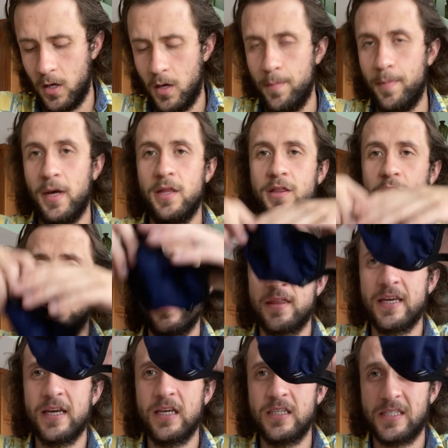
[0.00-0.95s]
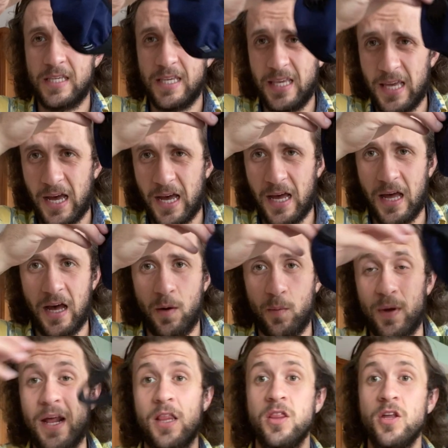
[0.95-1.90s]
But the good thing is,
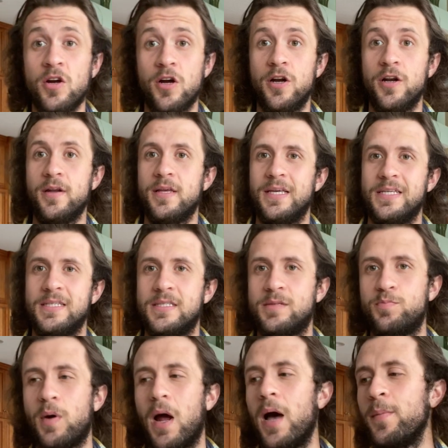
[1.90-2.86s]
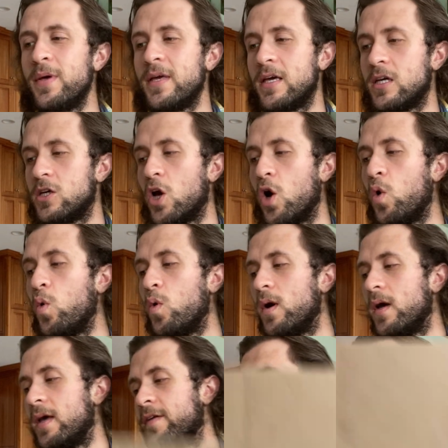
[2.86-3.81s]
what I learned is probably
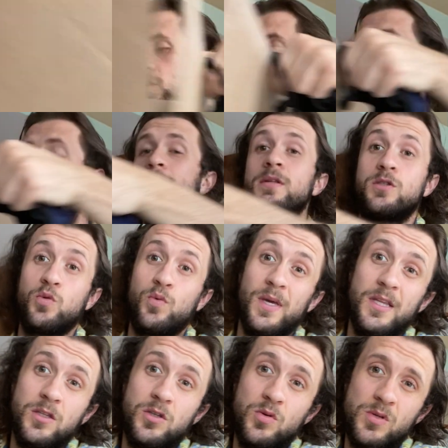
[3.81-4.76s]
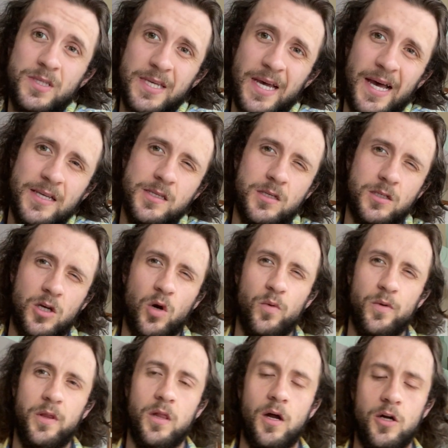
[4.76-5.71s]
if you're in between two sizes, go
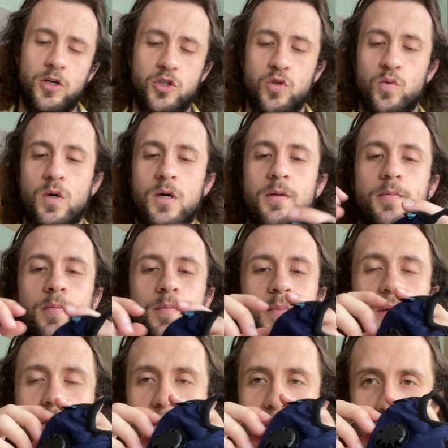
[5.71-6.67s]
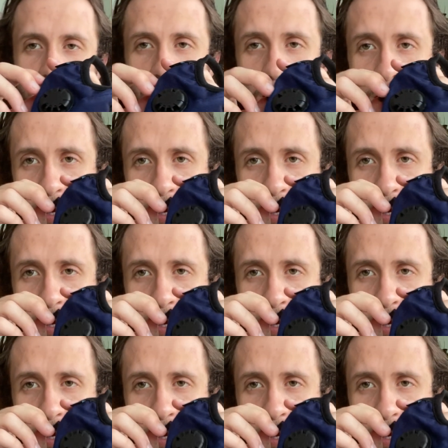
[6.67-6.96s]
with the larger one, because